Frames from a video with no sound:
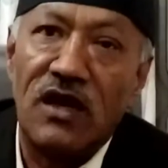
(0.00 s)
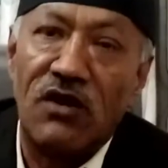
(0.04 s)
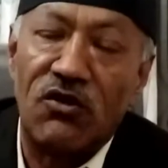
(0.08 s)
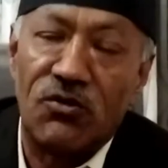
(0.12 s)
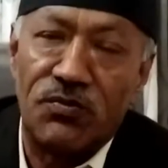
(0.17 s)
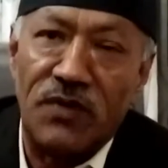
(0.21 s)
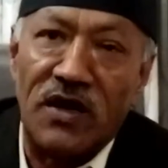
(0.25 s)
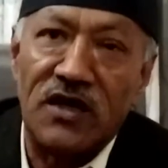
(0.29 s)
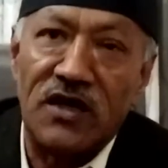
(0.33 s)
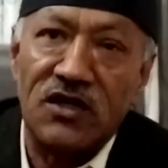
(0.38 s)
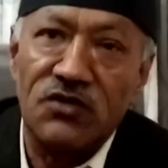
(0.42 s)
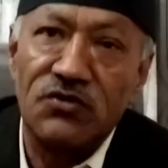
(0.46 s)
Our
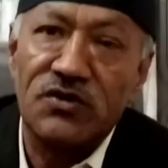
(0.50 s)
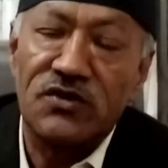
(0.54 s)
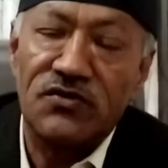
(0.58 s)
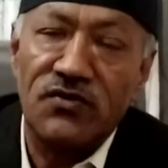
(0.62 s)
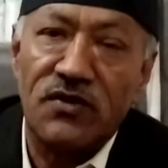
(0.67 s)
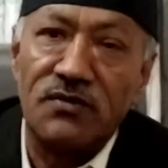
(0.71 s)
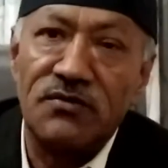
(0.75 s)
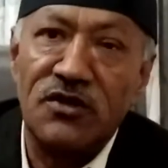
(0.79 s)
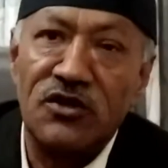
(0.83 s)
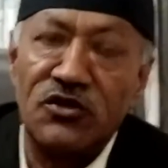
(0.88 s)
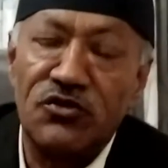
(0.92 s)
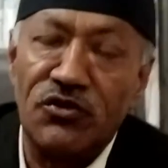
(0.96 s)
party was
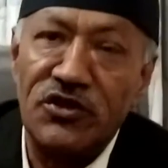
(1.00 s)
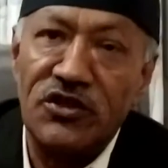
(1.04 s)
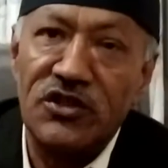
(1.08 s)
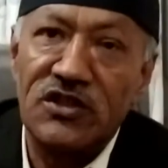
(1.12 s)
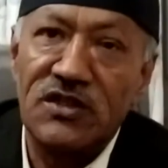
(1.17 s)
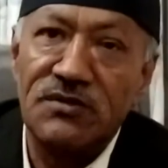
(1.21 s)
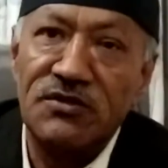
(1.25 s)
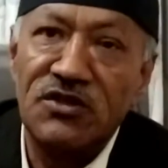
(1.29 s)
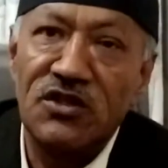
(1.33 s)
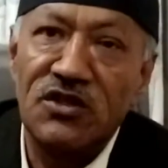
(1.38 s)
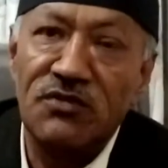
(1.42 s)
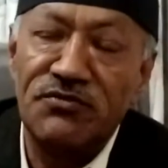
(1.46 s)
formed on
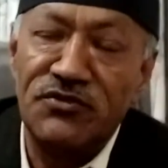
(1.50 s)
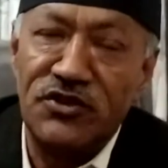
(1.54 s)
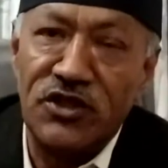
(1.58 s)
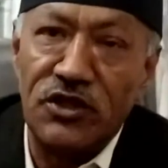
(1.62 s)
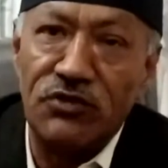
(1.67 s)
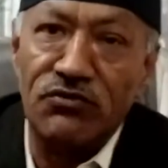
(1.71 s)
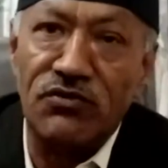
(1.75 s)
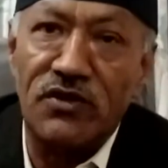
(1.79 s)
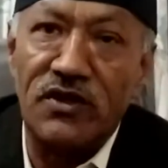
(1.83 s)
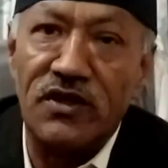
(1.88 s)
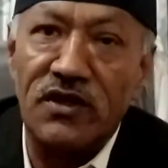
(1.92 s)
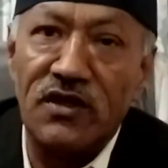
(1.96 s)
27th of
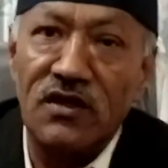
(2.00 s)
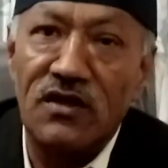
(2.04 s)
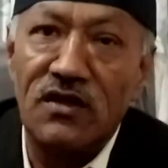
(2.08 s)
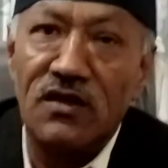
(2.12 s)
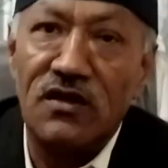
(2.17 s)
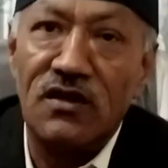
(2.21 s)
January.